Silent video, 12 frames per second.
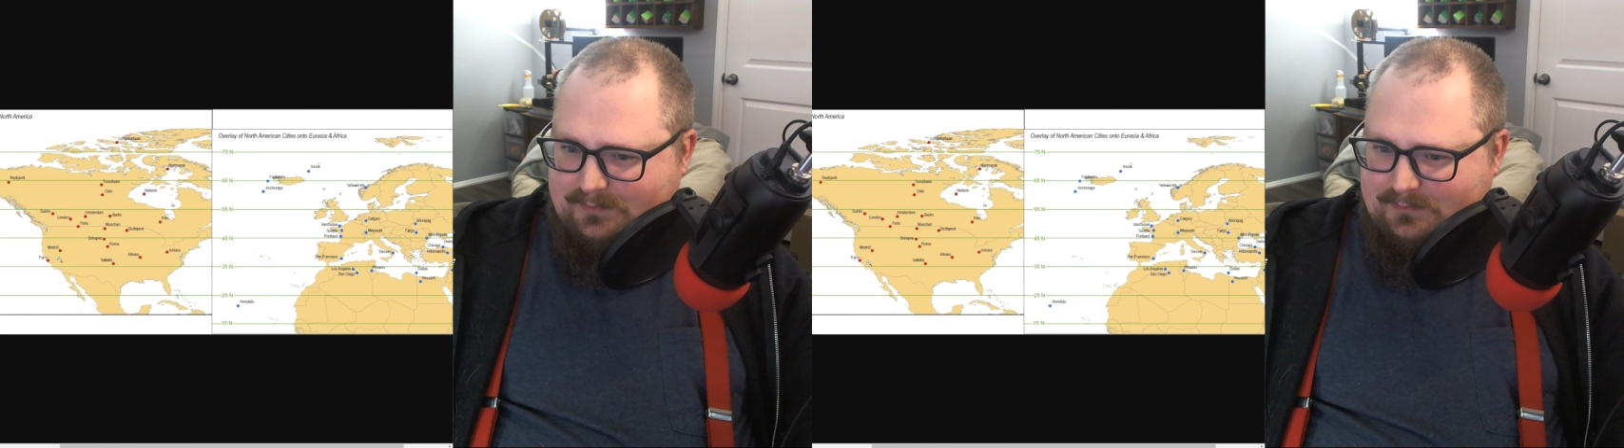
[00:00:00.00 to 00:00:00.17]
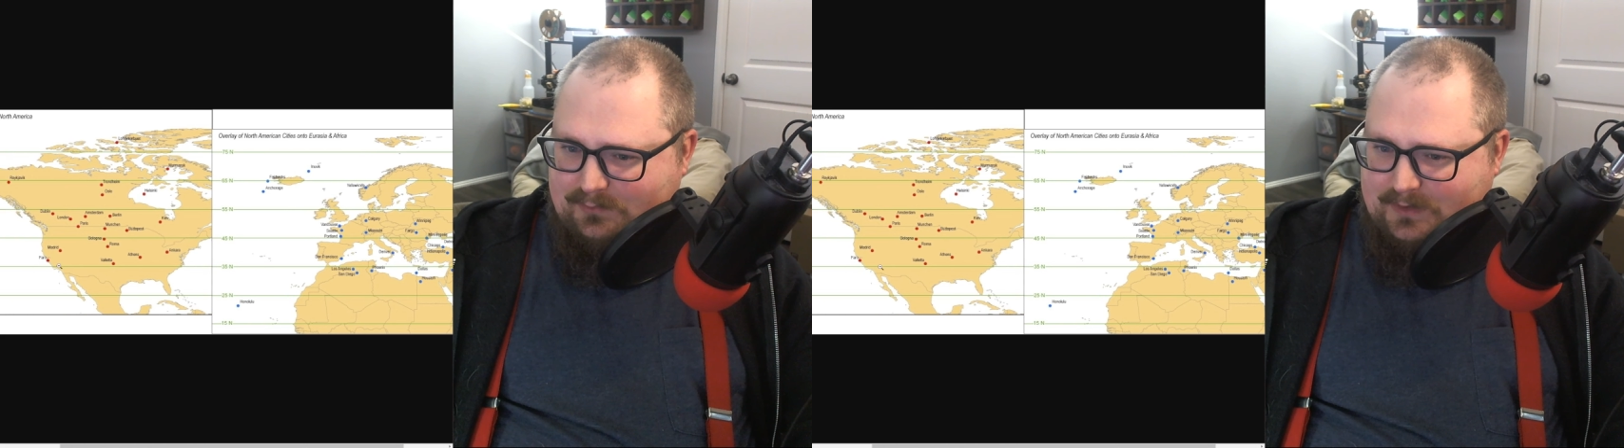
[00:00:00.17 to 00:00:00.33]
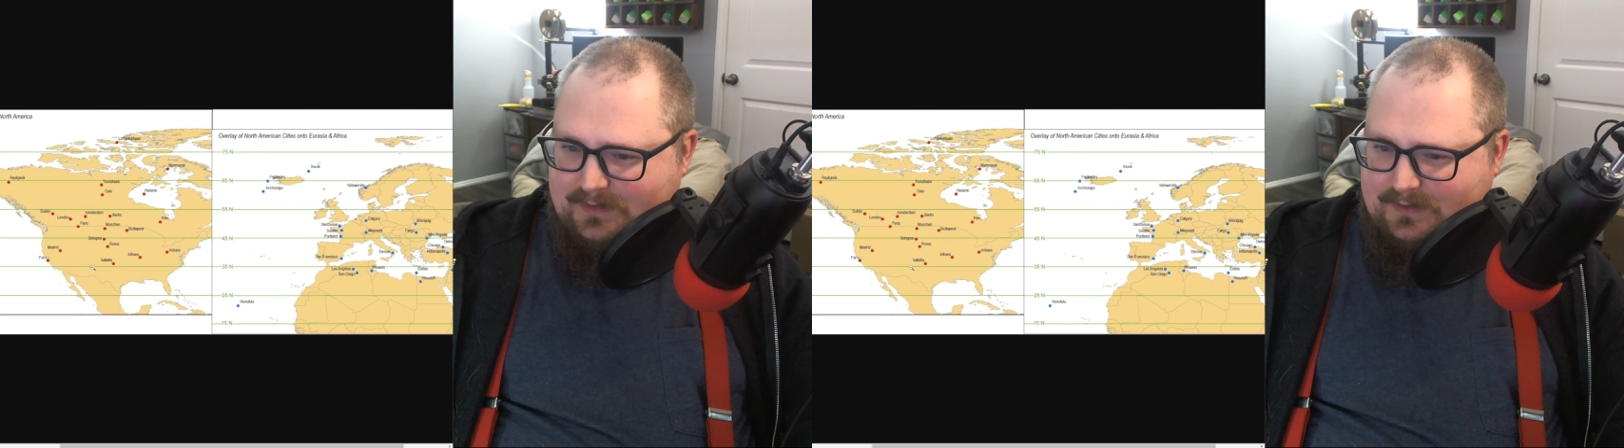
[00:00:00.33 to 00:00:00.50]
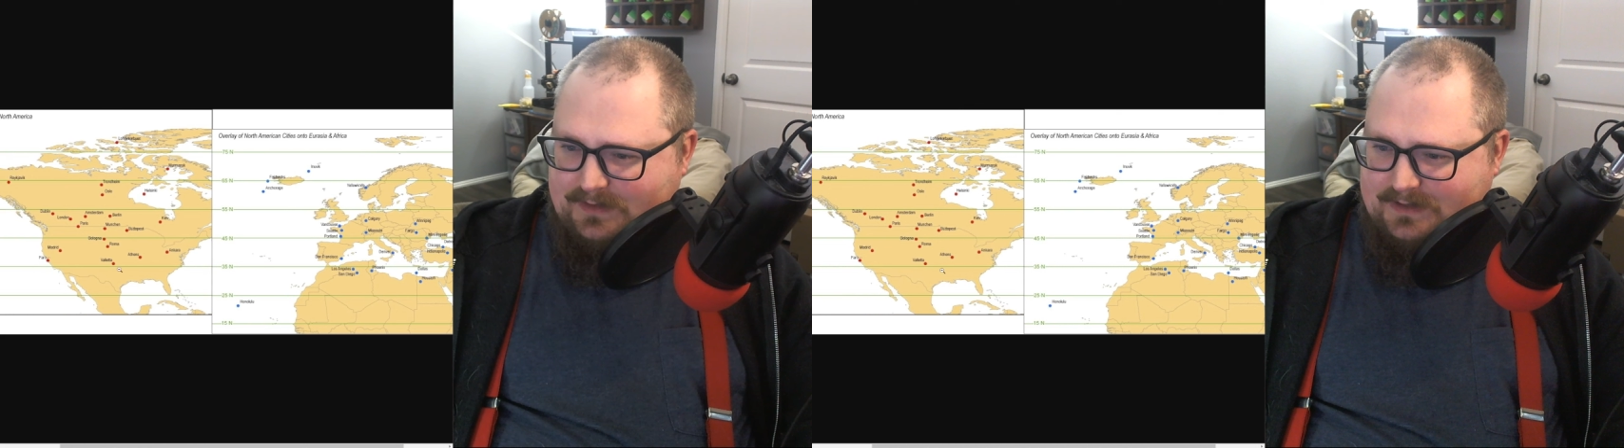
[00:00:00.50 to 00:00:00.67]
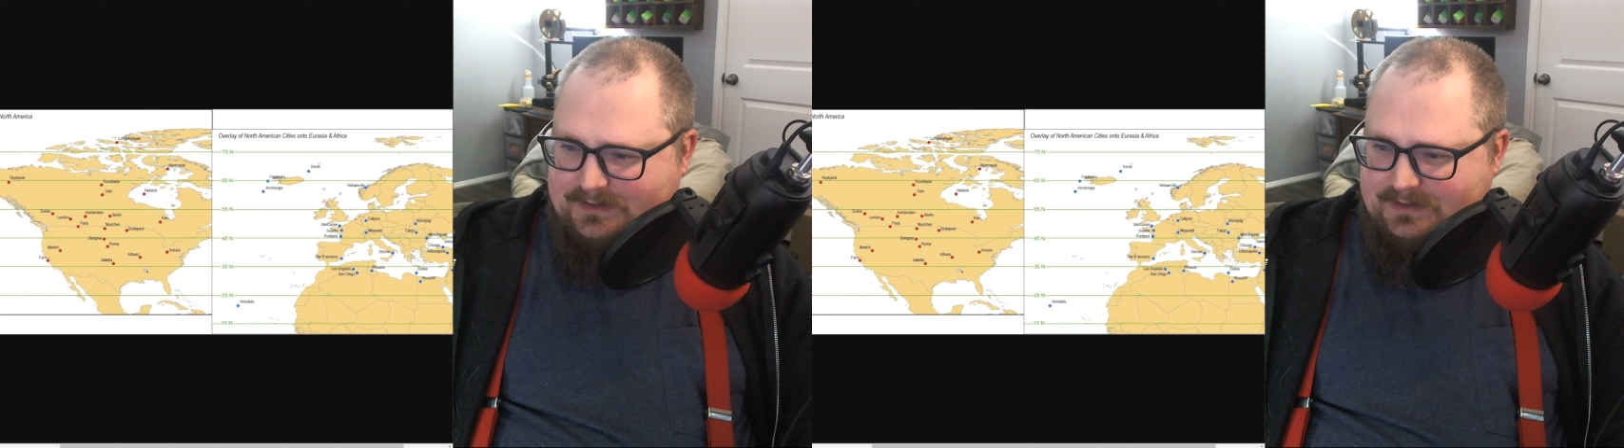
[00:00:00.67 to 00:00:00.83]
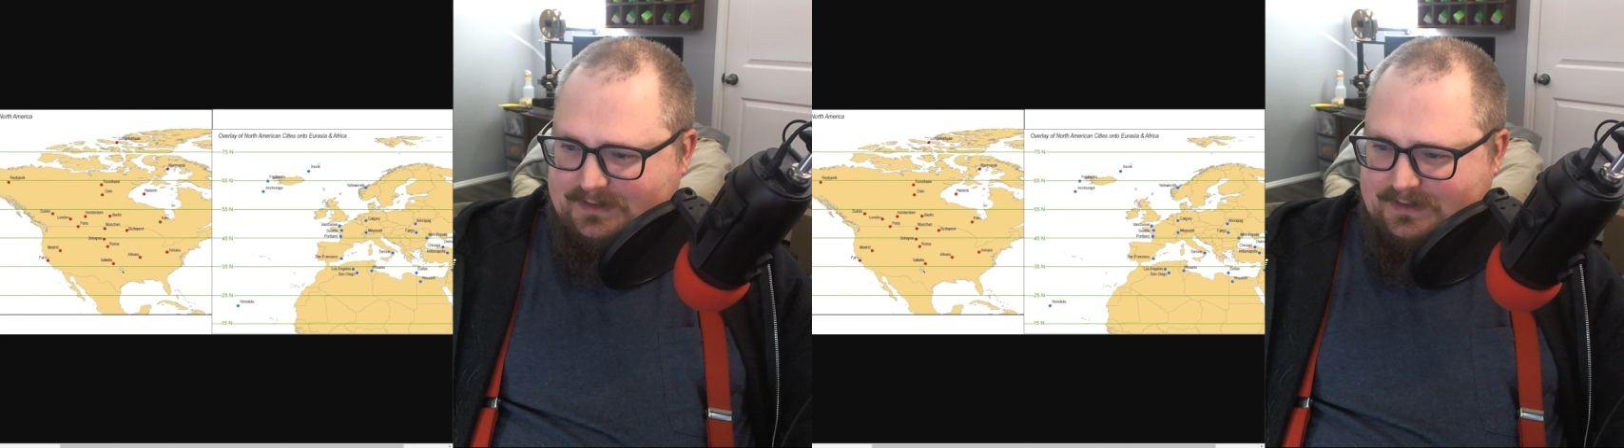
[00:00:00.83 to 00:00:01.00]
where the
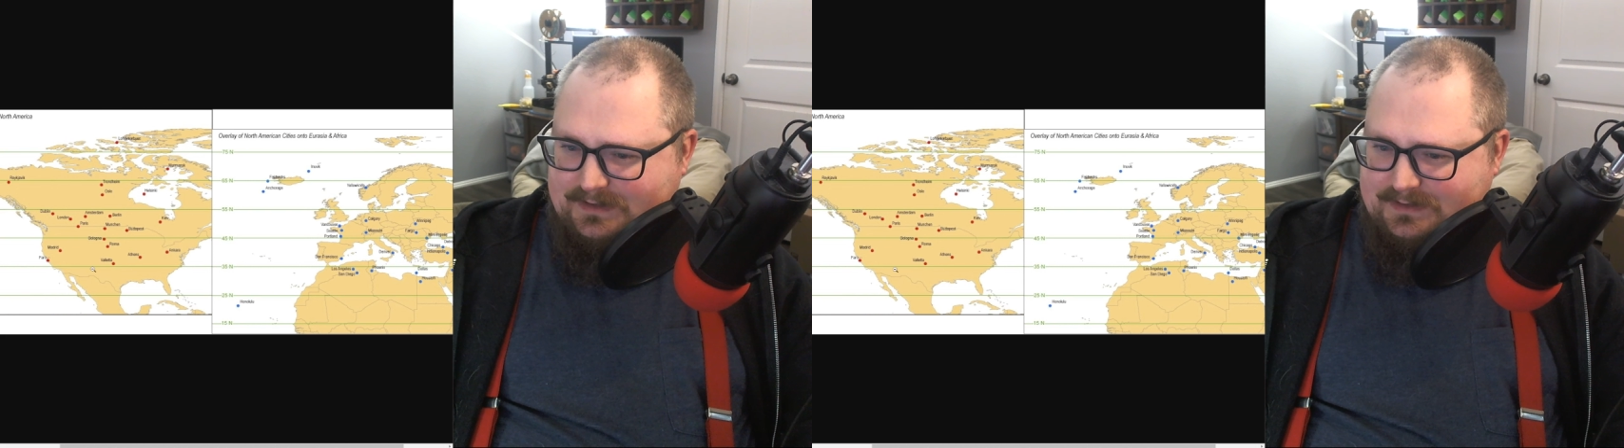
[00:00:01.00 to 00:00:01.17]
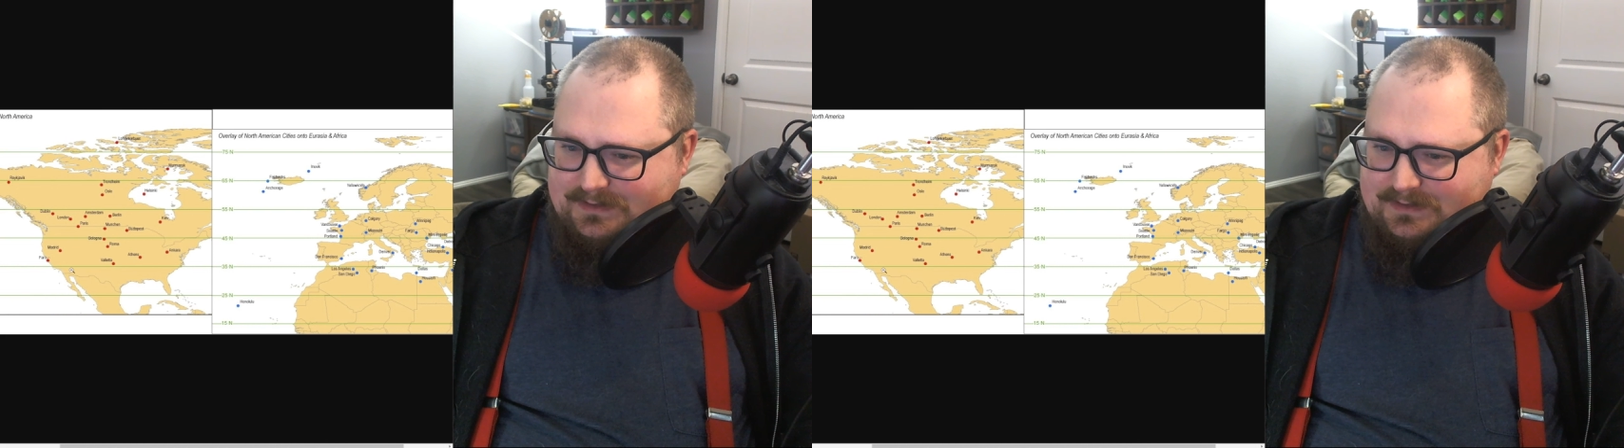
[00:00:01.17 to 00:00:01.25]
desert is